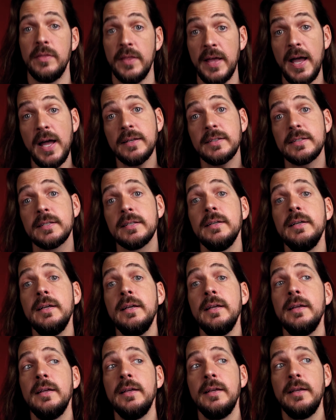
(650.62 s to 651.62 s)
That
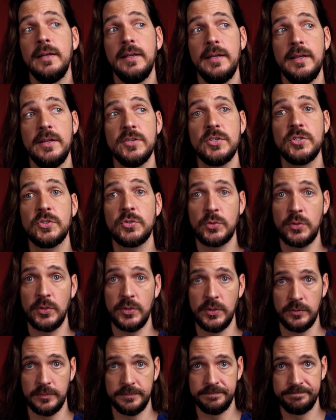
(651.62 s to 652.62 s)
is
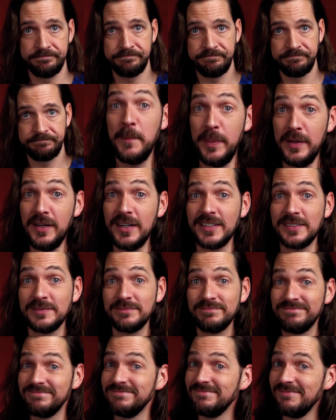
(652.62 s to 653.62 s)
true, but
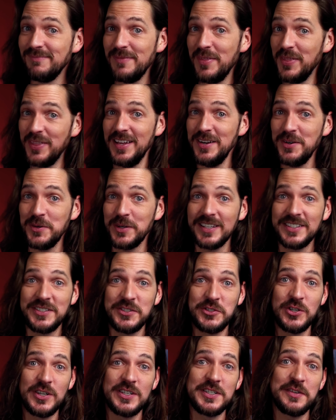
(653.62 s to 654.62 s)
they don't get to
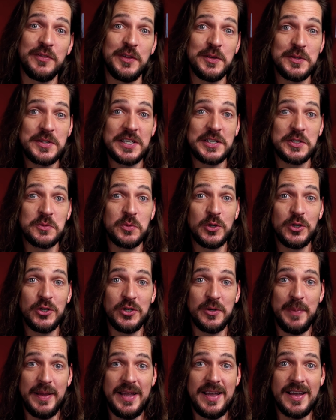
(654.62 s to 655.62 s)
judge if those things were good or
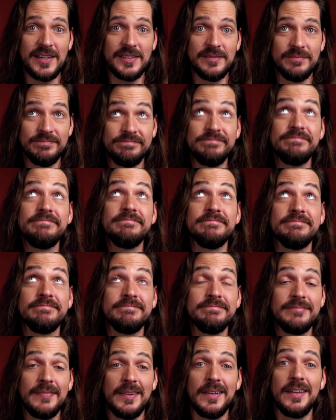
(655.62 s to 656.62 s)
bad.
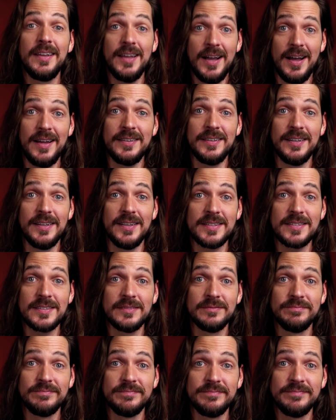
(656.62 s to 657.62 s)
God does.
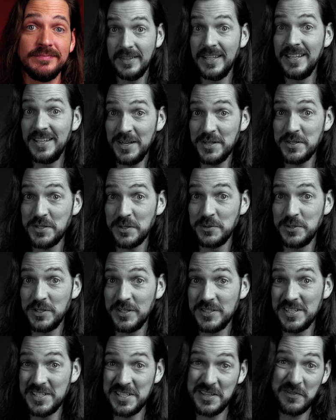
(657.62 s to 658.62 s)
He also
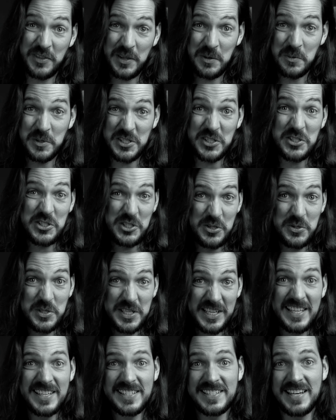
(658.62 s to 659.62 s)
judges if they were just
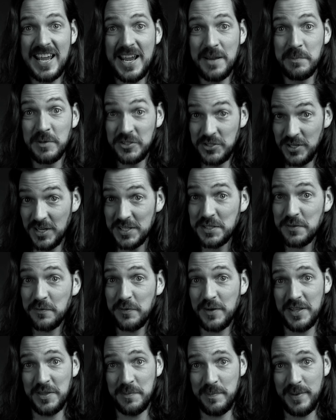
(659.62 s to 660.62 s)
using his name to
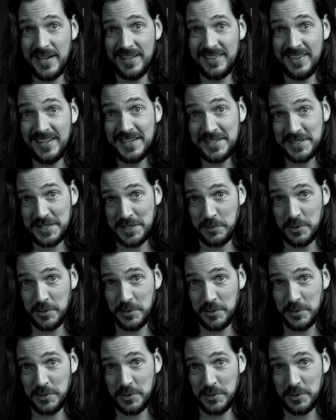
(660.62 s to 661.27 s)
justify the bad things they